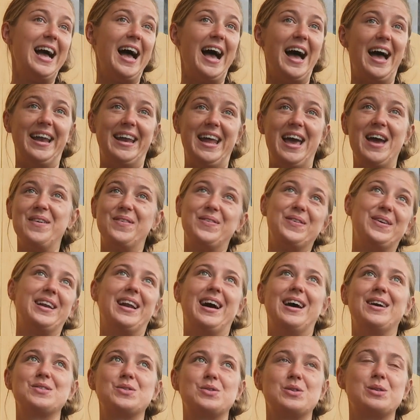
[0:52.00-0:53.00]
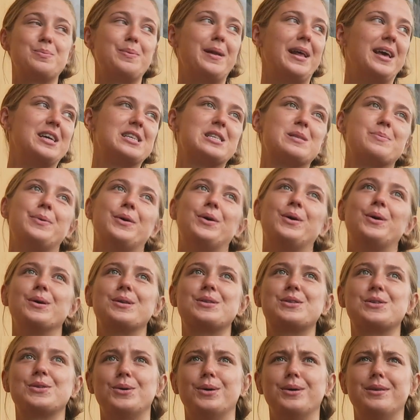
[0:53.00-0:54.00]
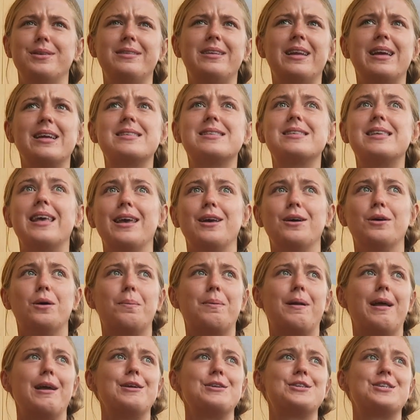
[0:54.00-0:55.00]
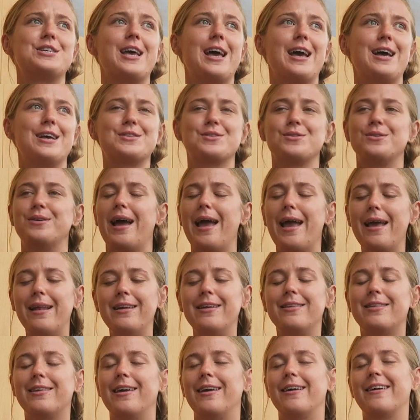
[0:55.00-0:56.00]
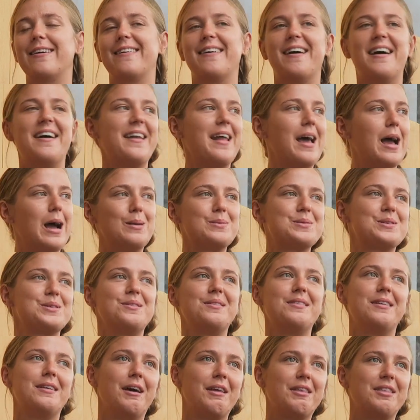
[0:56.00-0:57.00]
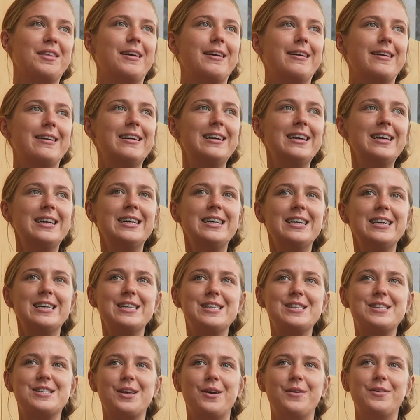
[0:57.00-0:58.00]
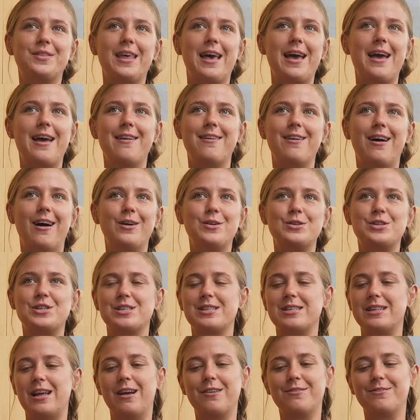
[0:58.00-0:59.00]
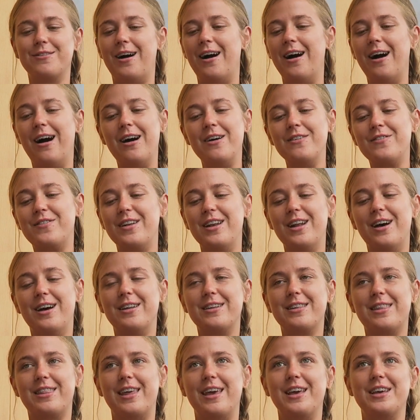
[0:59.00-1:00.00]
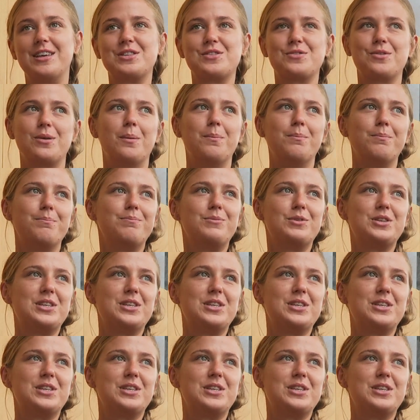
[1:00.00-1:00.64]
And everyone else was playing sports or knitting or playing chess or anything, and I had absolutely nothing. So then I was just like, right, I've learned things from